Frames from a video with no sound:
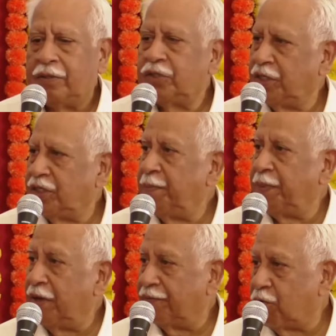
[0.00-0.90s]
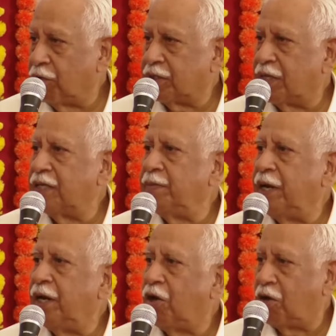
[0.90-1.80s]
Xi Jinping, of course, has
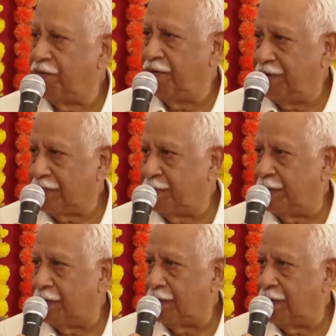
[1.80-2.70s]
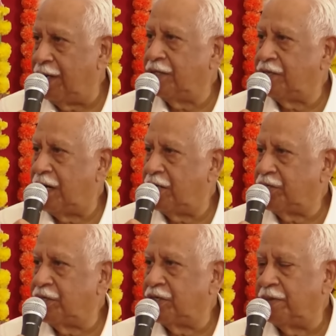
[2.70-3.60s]
made a lot of investment in his
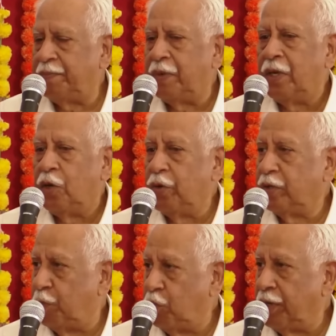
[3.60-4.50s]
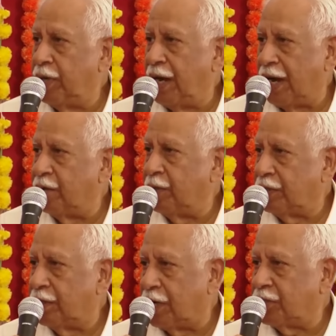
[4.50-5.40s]
relationship with Putin and with
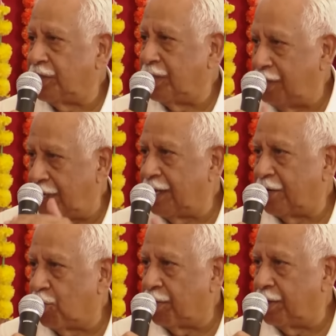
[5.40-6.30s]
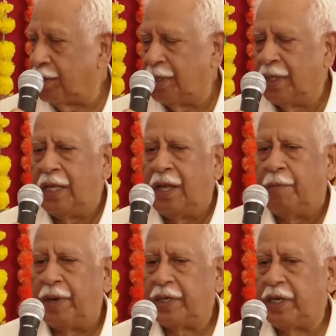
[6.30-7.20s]
Russia in that order.
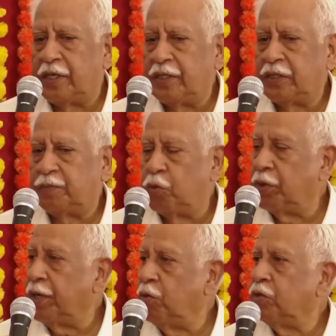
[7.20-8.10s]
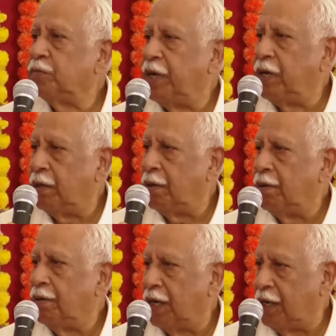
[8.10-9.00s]
But it is Putin who's been
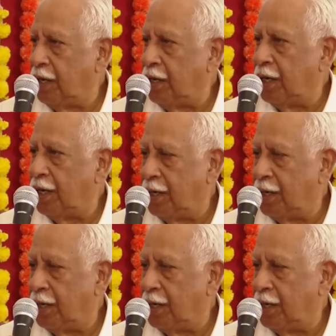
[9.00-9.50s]
really